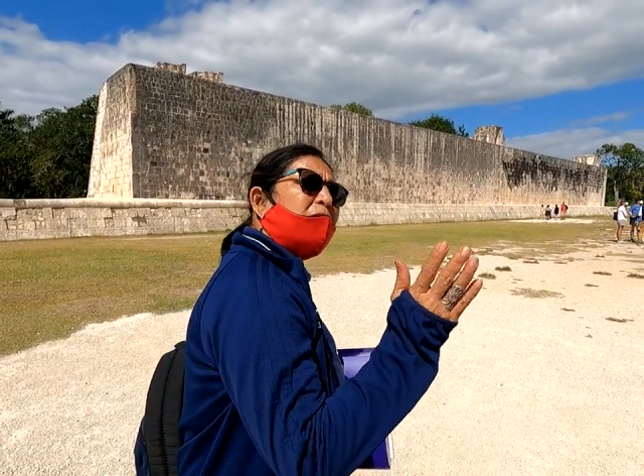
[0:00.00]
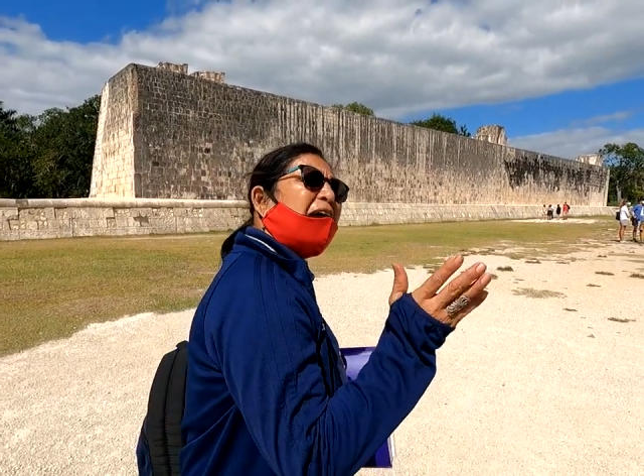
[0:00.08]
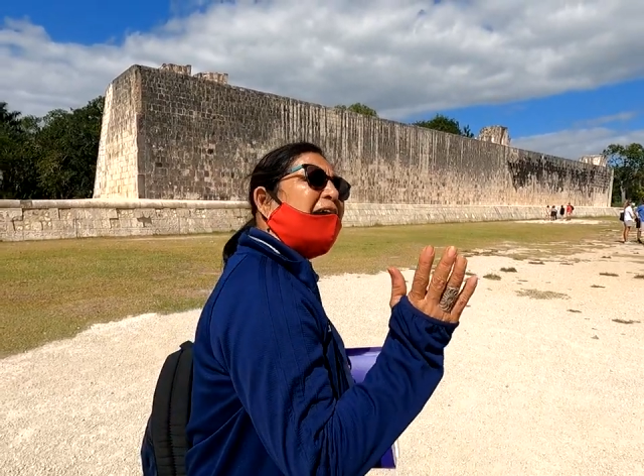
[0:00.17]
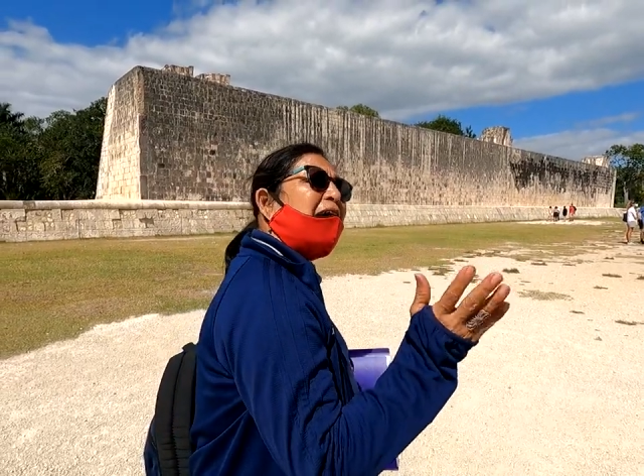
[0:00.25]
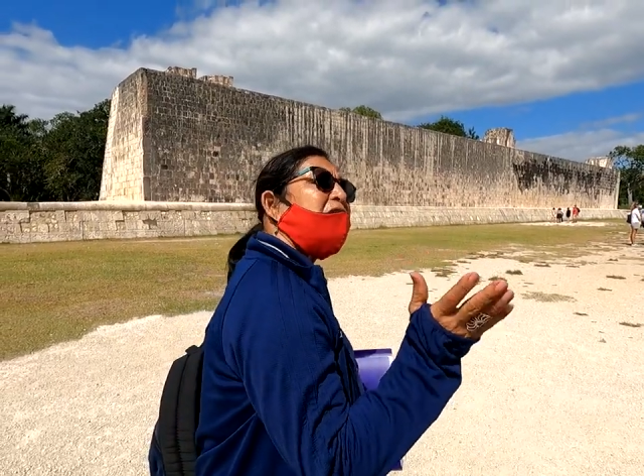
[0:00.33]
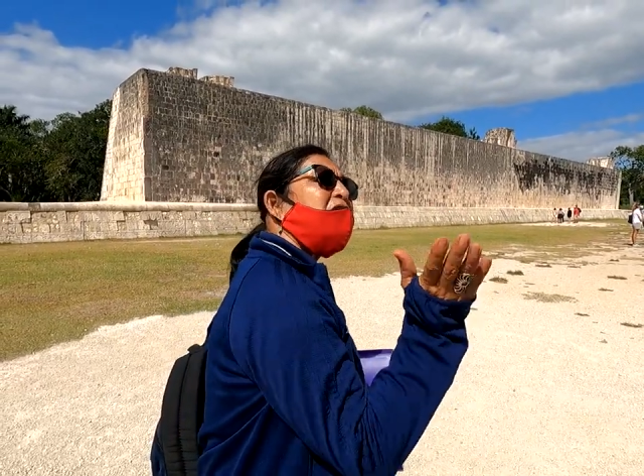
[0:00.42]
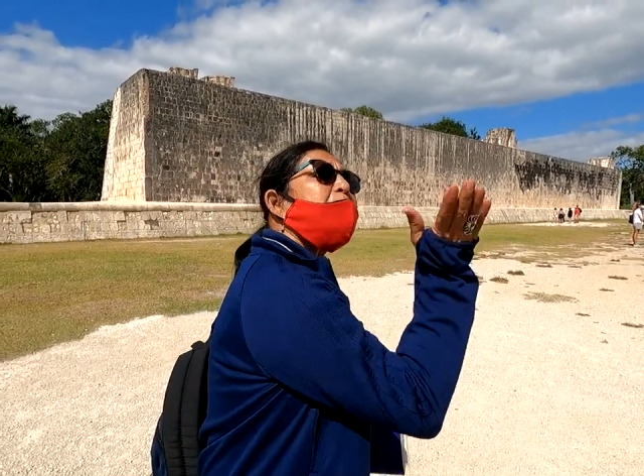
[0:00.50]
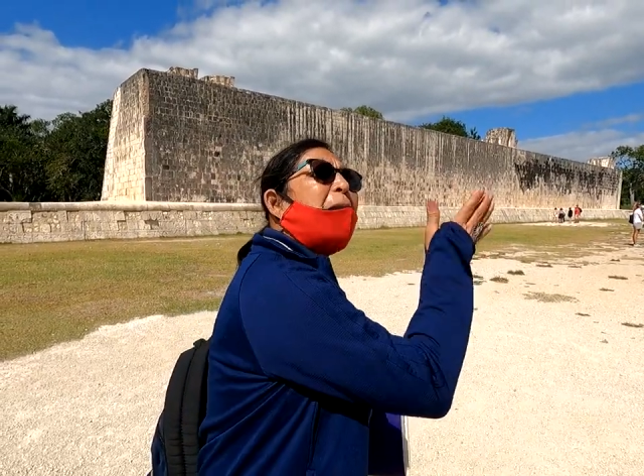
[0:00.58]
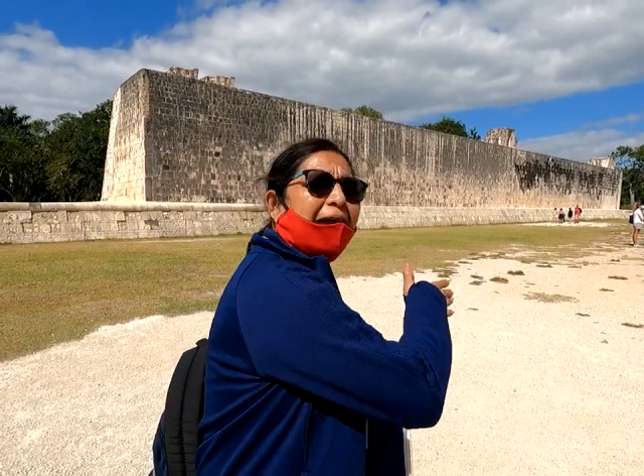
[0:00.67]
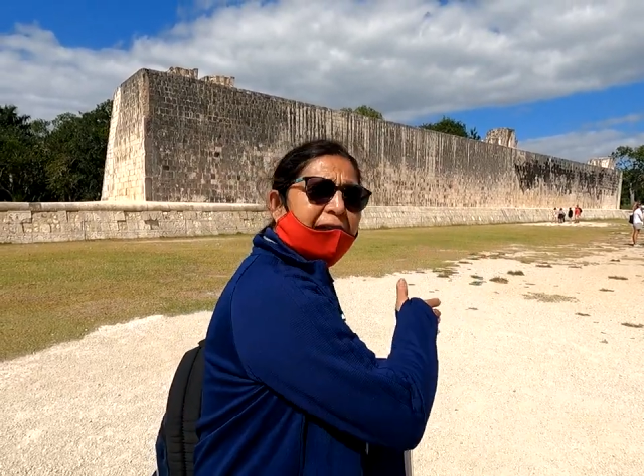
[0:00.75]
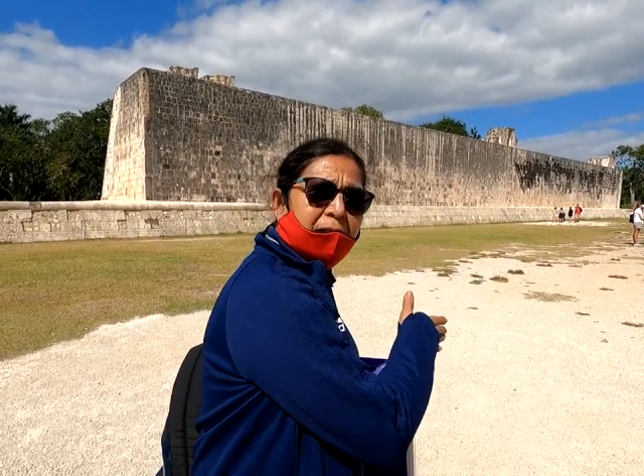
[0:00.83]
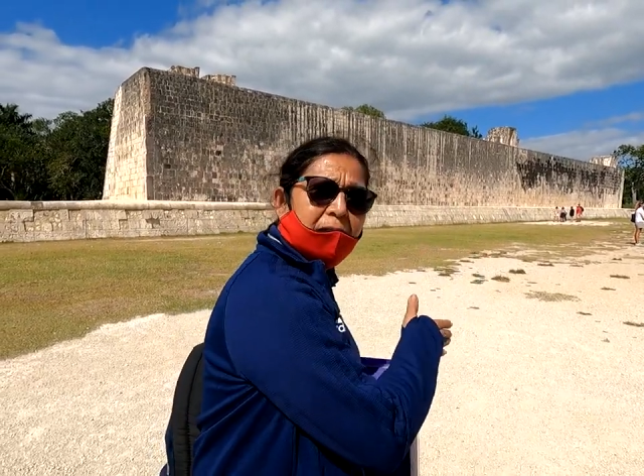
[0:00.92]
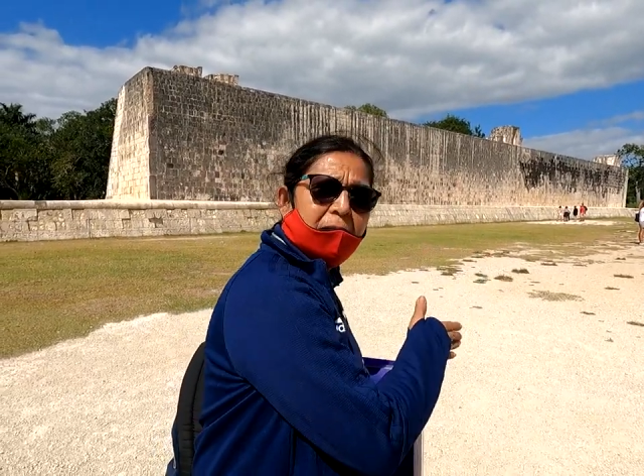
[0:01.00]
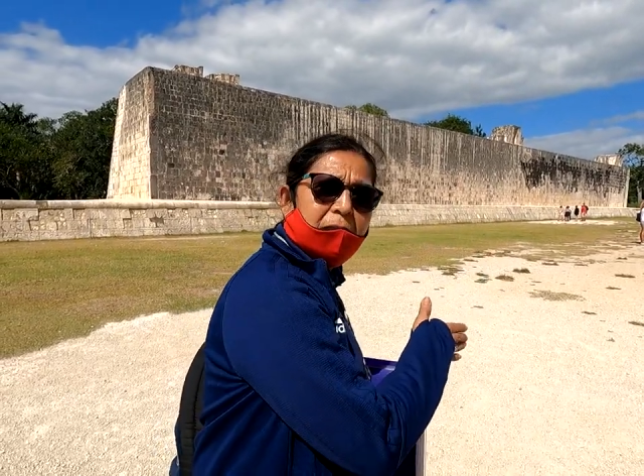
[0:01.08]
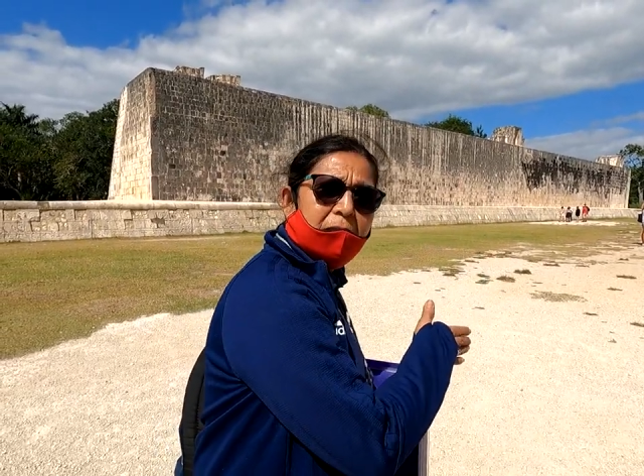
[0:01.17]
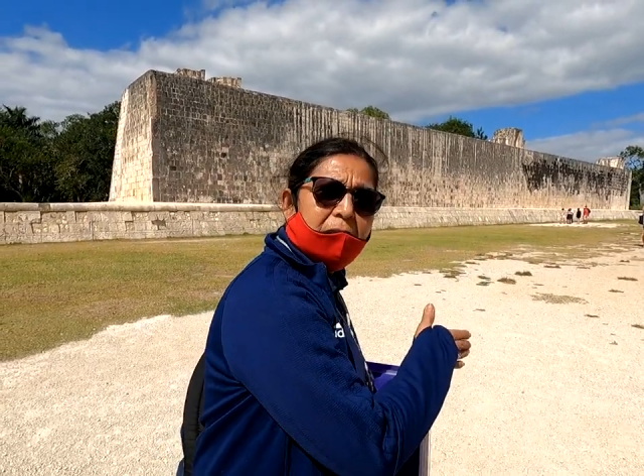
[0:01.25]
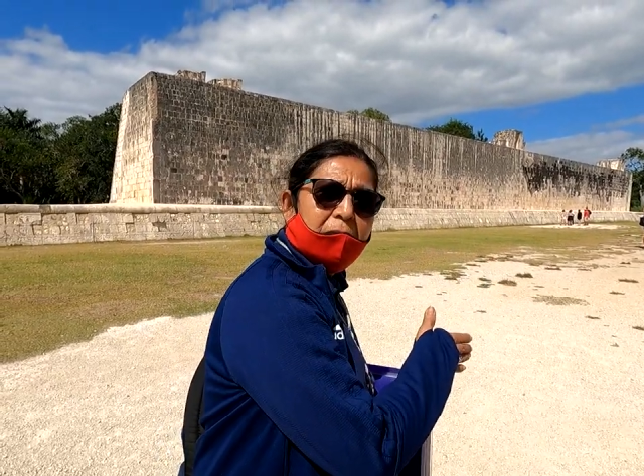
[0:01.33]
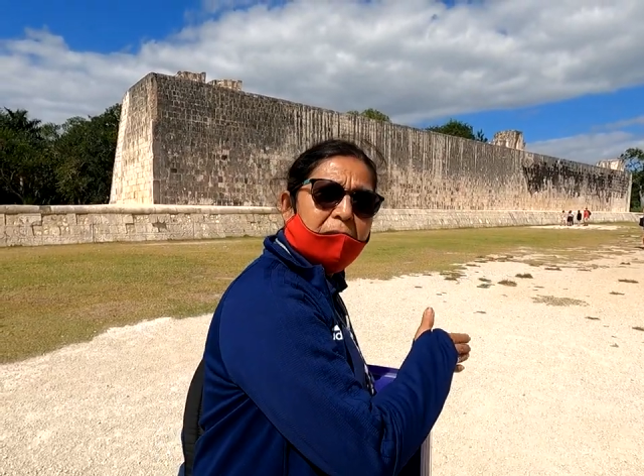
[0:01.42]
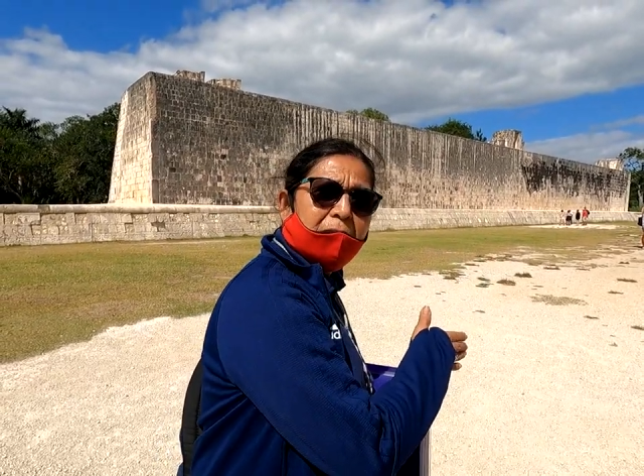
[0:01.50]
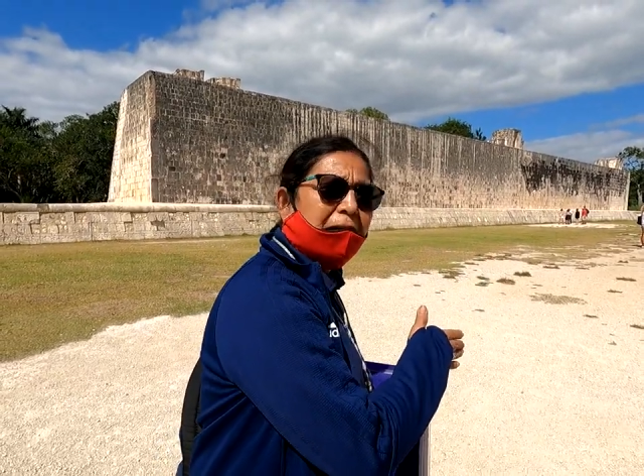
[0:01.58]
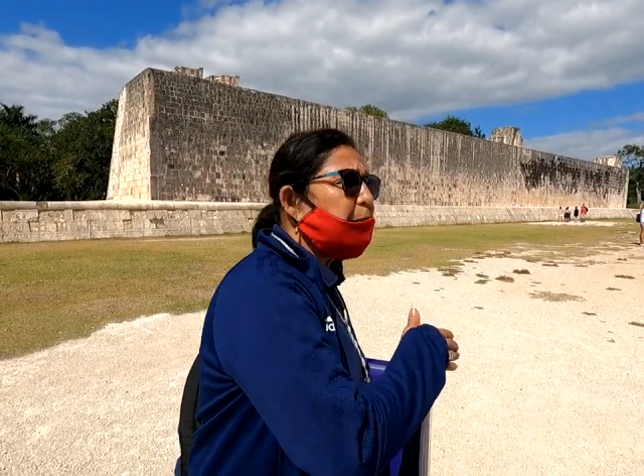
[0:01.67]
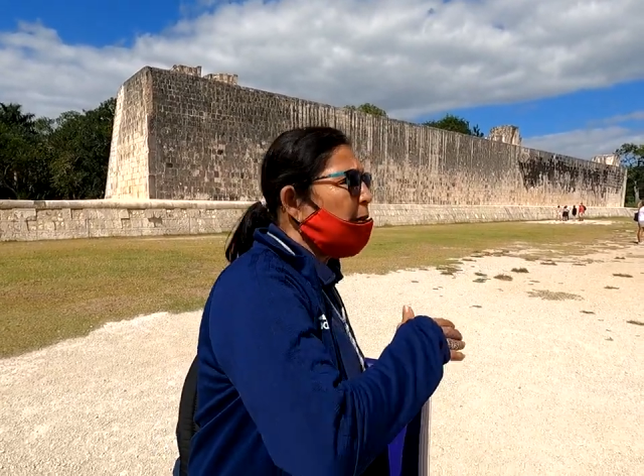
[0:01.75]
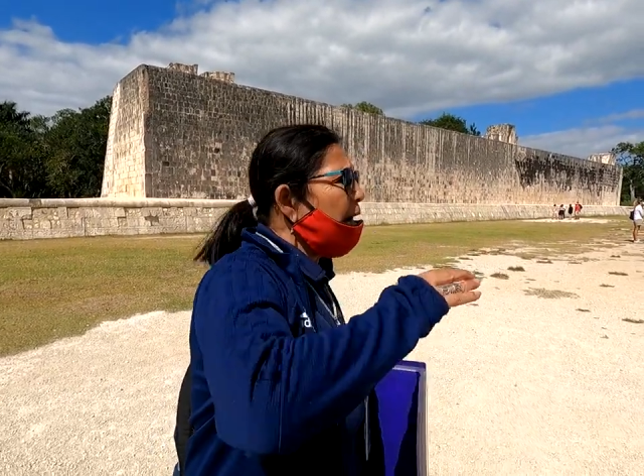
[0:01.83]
900s back. Okay,